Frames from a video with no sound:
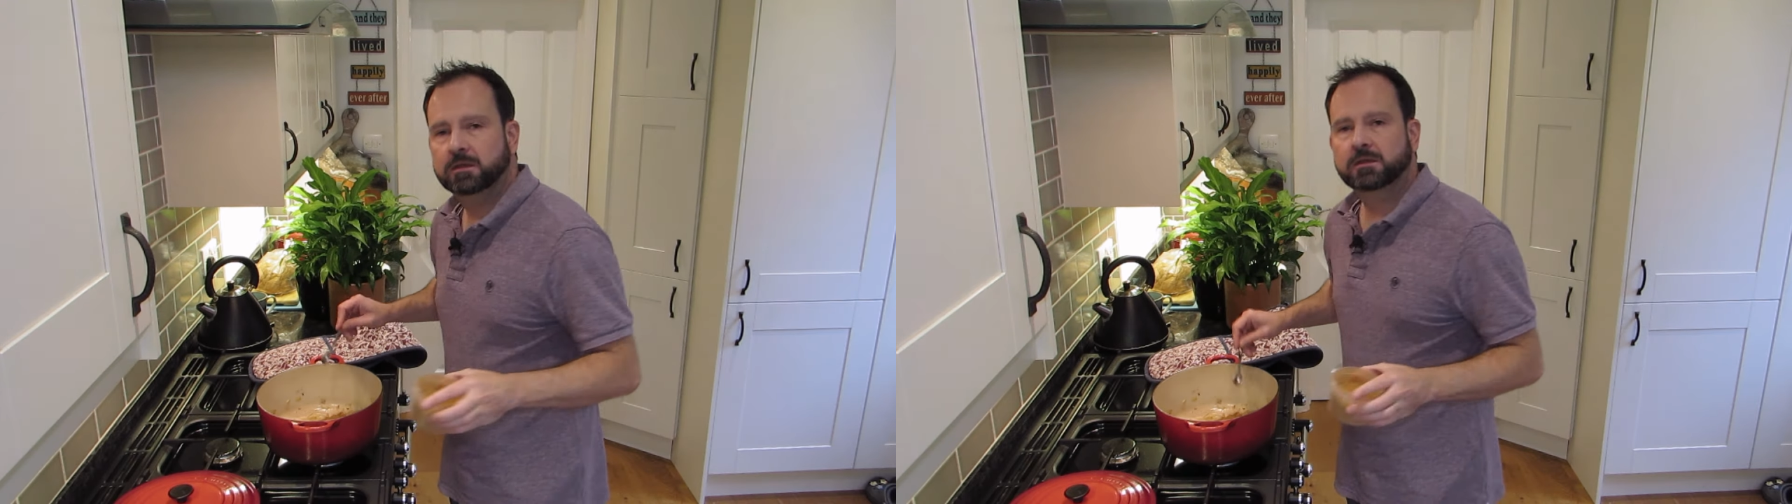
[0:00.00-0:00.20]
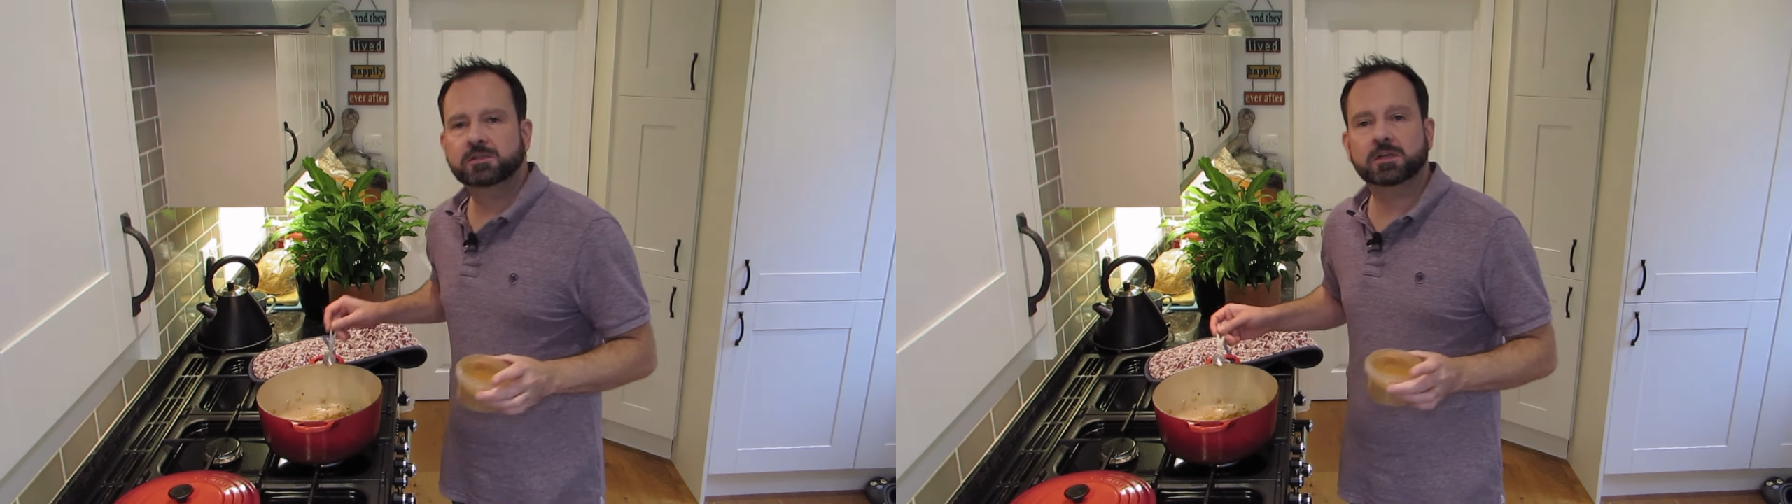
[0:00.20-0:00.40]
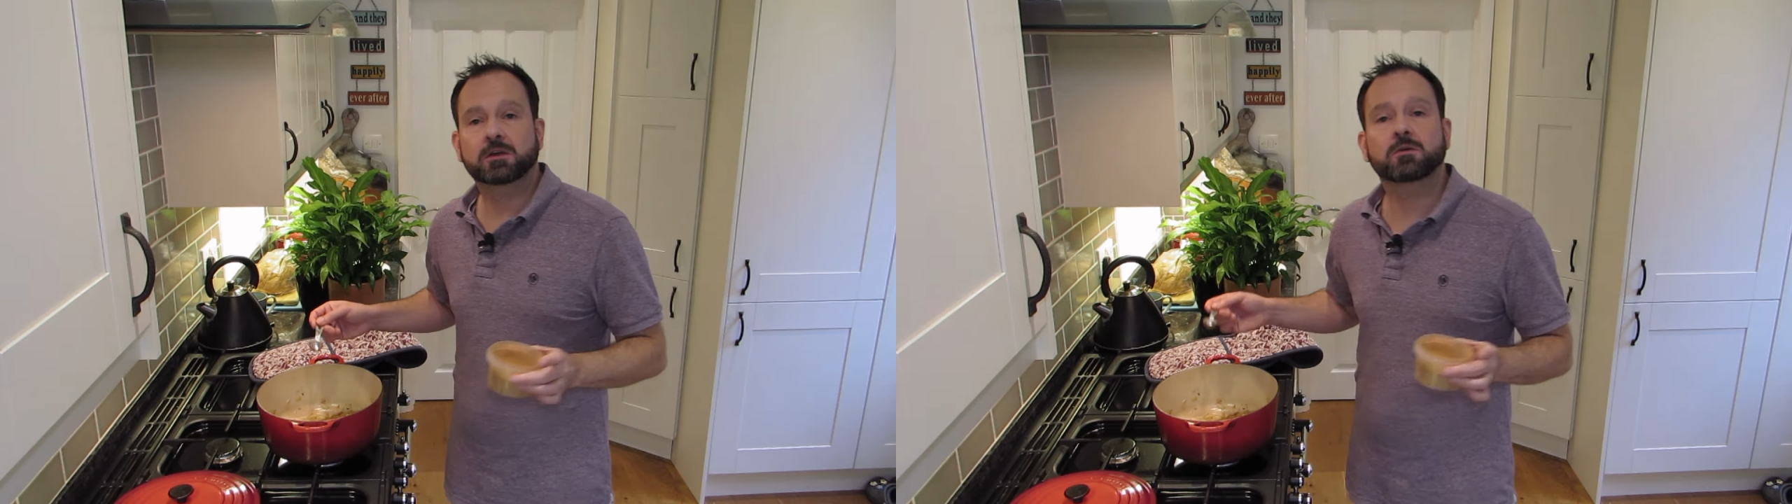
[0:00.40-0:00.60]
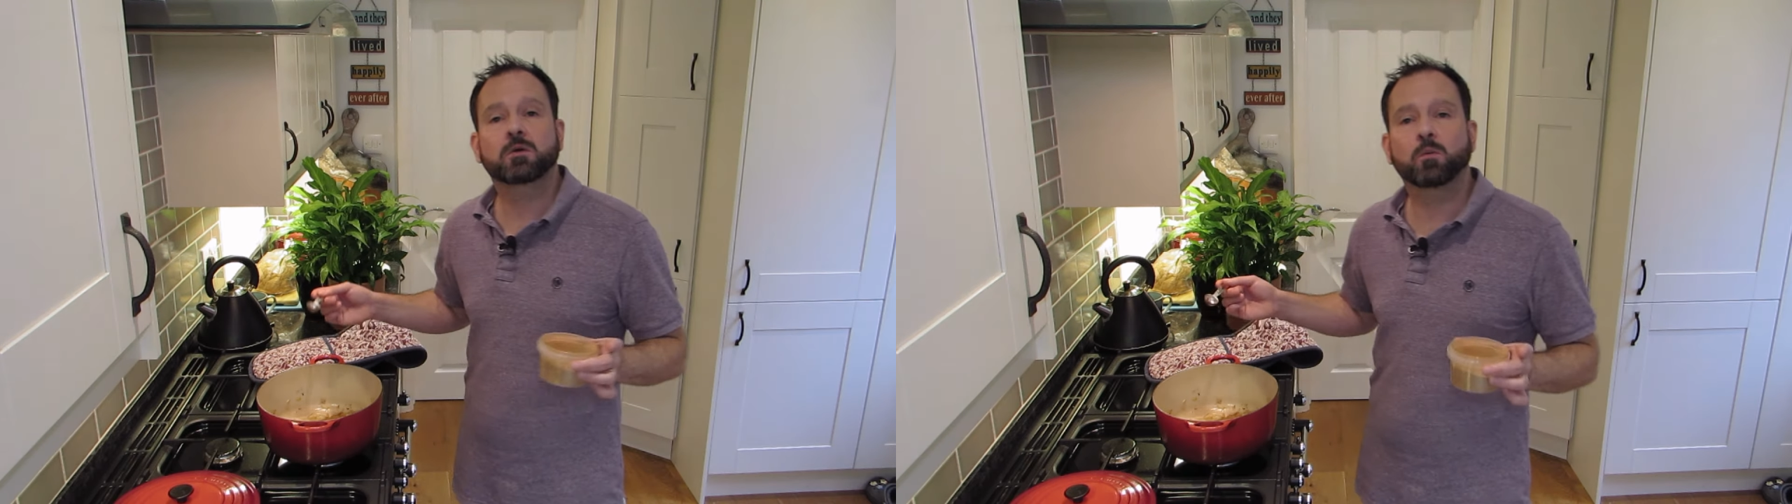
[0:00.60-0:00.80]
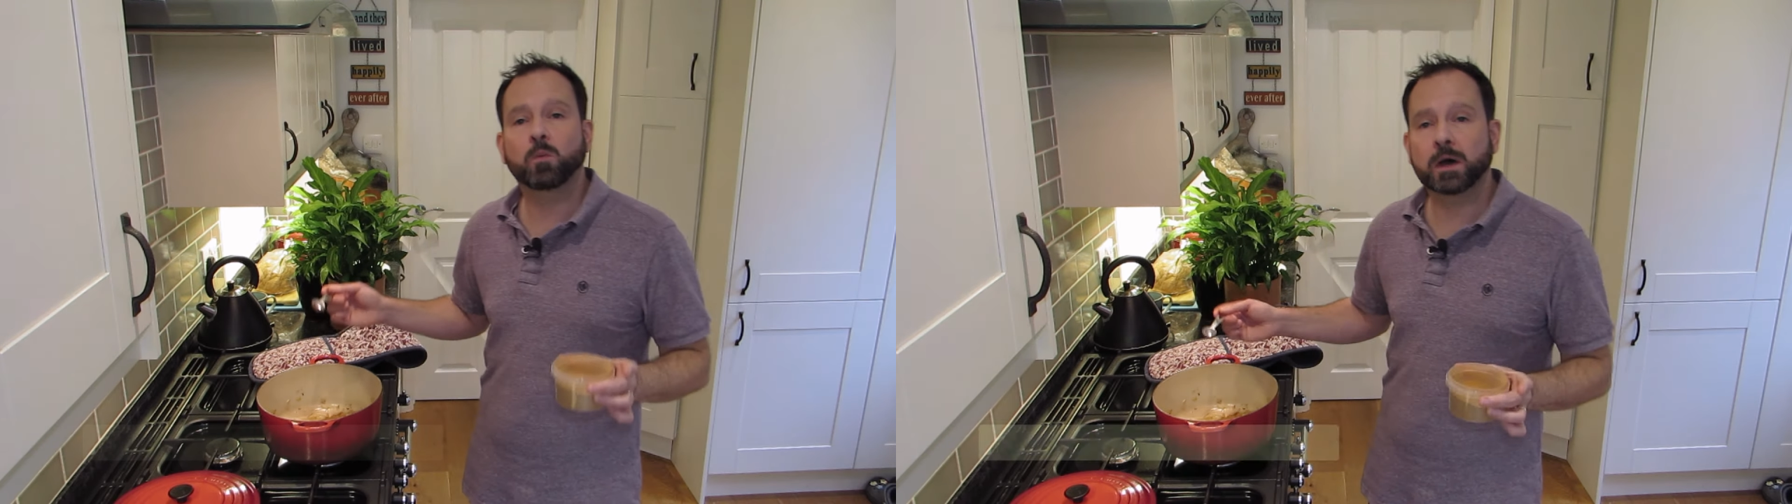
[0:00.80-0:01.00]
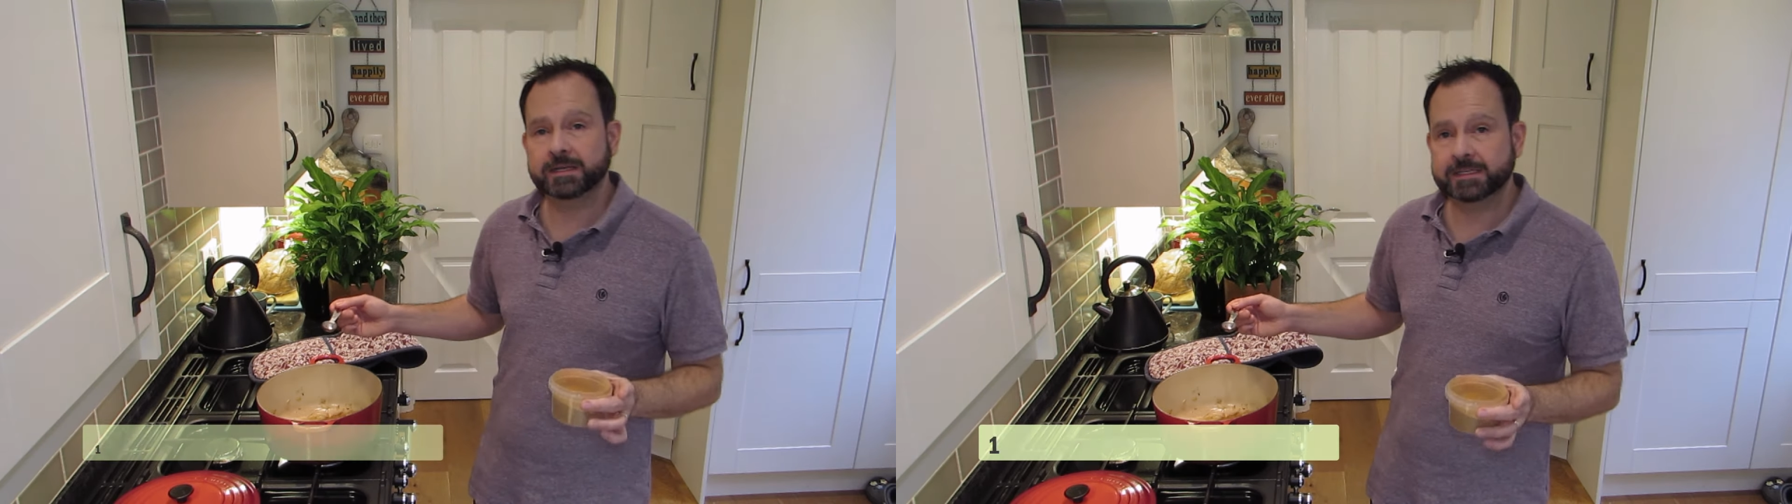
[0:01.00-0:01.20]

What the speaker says: So 1